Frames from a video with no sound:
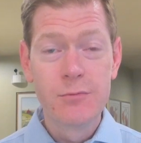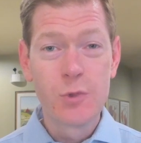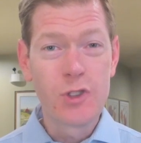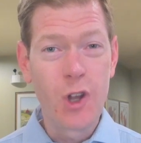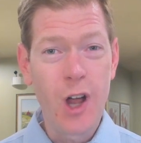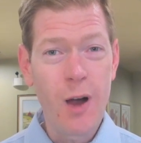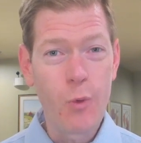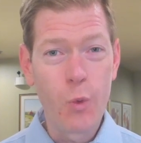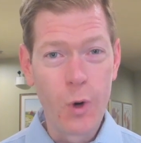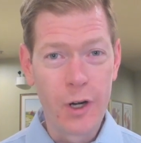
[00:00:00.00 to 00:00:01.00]
was a lot
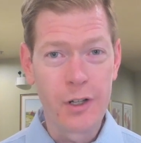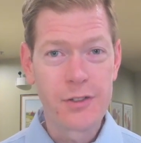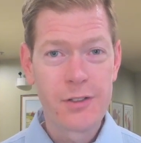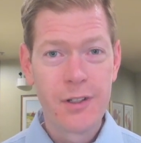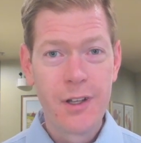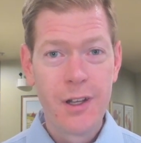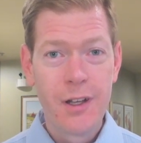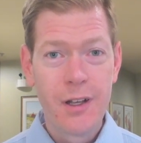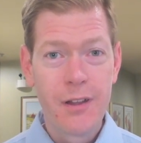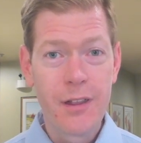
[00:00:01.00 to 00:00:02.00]
worse
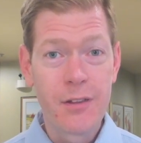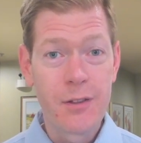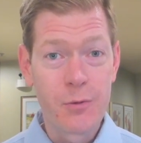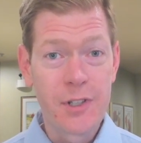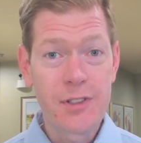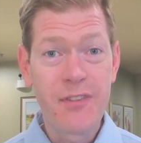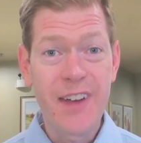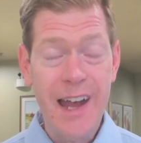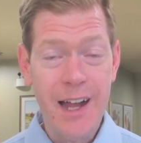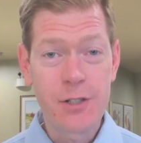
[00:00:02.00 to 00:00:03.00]
than the risk of
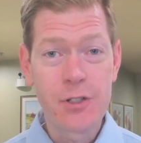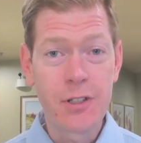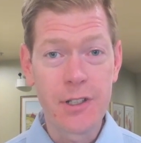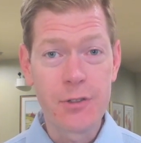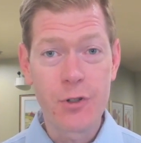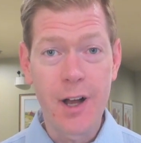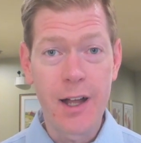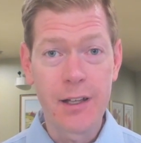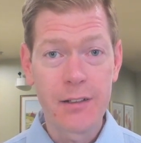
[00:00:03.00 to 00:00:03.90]
actually trying.